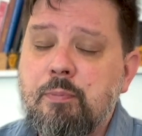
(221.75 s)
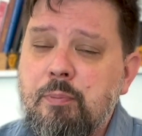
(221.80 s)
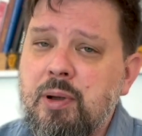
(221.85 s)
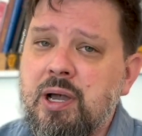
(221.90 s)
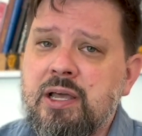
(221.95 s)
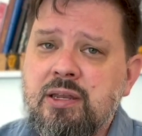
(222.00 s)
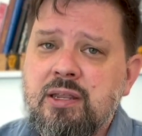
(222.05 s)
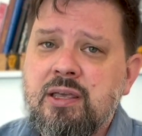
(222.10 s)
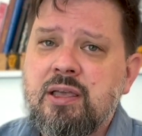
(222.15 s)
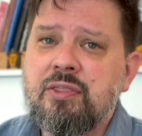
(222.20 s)

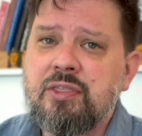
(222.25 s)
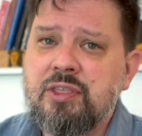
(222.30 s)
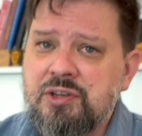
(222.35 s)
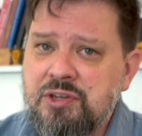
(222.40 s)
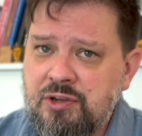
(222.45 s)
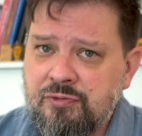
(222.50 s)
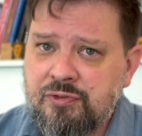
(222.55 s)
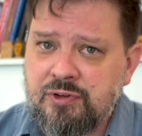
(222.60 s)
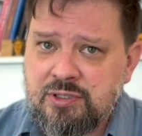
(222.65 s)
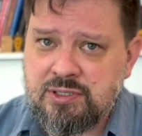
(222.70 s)
but the
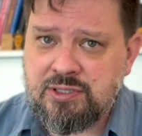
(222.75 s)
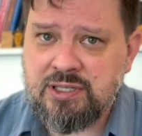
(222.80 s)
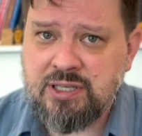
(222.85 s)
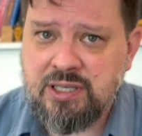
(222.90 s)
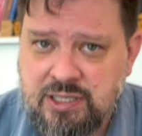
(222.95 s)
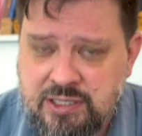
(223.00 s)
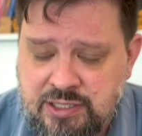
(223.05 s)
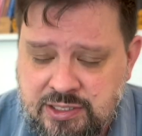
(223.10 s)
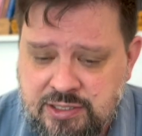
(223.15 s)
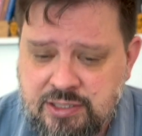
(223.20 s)
difference
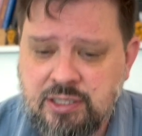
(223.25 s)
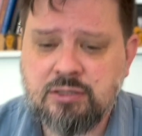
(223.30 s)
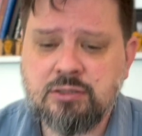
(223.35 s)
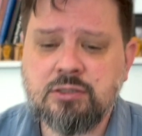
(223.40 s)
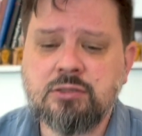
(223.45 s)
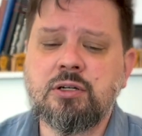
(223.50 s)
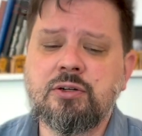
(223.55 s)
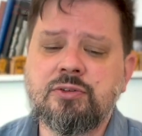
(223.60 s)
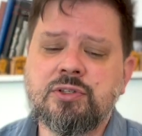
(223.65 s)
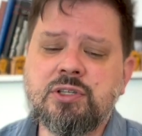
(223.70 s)
is that
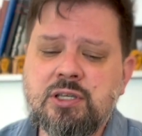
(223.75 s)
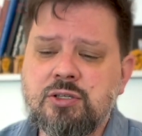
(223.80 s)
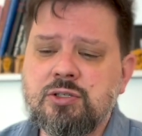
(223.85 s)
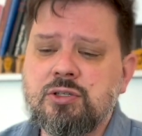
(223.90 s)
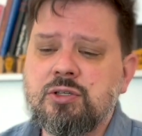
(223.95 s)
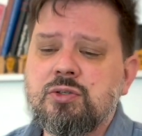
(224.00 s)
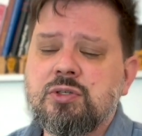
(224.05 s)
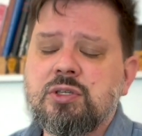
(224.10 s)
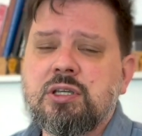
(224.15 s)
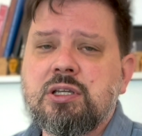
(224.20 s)
Grotowski is
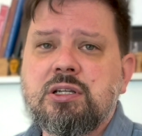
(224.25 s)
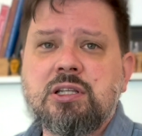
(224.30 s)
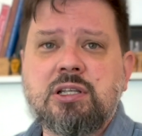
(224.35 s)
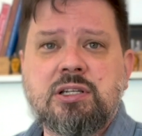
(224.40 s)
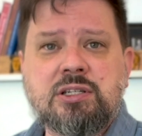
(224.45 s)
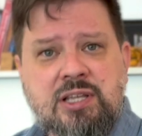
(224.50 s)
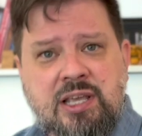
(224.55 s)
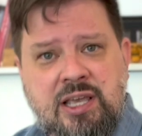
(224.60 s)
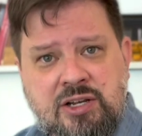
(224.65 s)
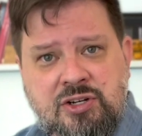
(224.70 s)
using it
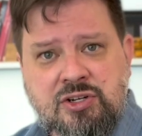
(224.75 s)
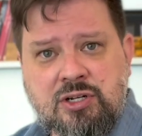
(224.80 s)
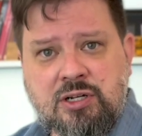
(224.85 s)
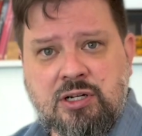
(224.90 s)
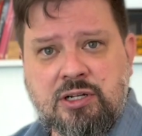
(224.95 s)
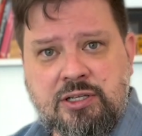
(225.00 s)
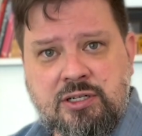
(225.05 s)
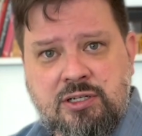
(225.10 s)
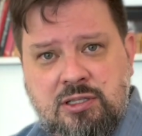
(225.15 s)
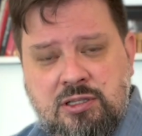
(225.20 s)

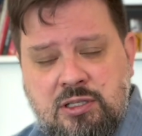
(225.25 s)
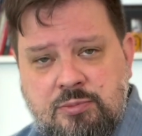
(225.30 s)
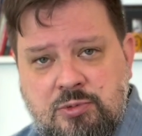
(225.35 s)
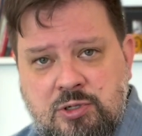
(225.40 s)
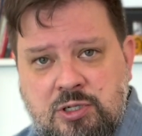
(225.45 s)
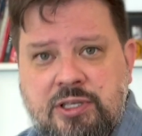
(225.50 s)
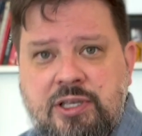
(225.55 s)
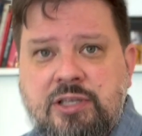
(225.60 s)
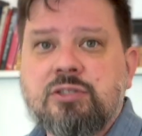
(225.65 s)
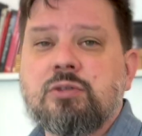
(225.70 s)
intentionally and
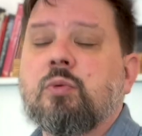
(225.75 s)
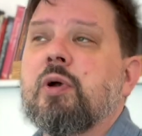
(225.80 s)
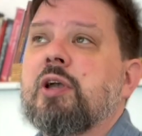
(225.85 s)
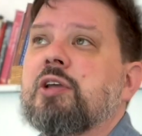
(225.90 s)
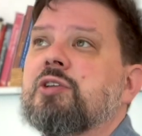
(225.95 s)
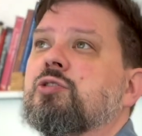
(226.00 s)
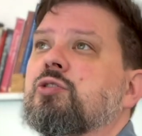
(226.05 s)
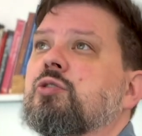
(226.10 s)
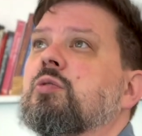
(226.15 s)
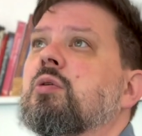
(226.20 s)
deliberately as a
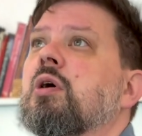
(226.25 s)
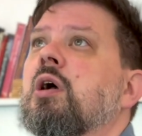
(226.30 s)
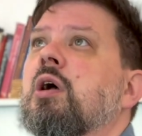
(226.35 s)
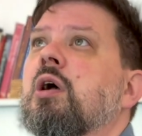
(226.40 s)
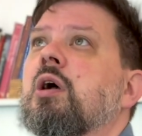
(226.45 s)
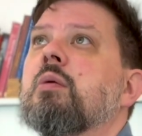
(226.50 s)
way to